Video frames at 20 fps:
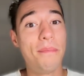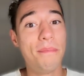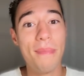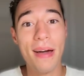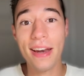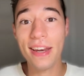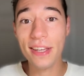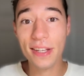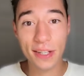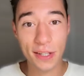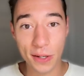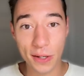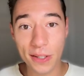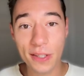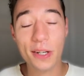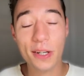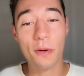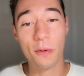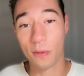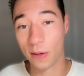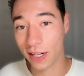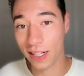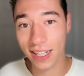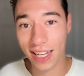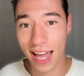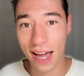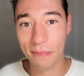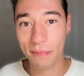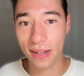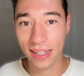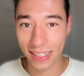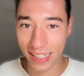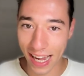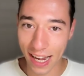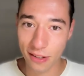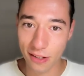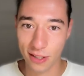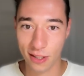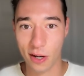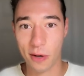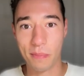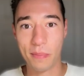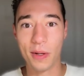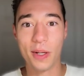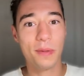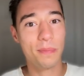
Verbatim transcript: many good real applications that are built